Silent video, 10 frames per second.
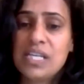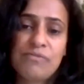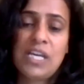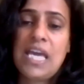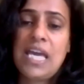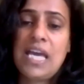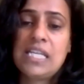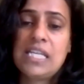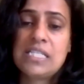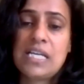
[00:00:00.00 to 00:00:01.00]
And
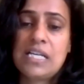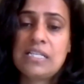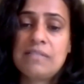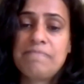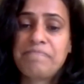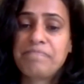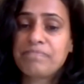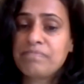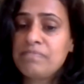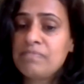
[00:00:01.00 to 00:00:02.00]

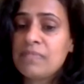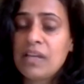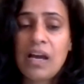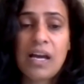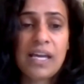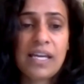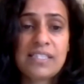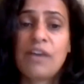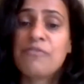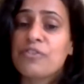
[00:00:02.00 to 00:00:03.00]
I
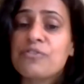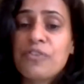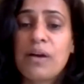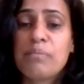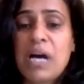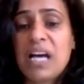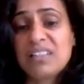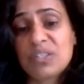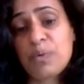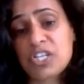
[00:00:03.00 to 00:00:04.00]
suffered from mild
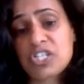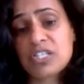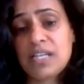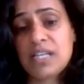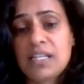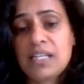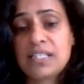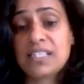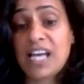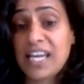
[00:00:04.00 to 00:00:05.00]
depression and
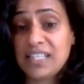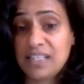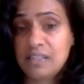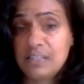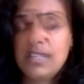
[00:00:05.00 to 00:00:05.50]
anxiety.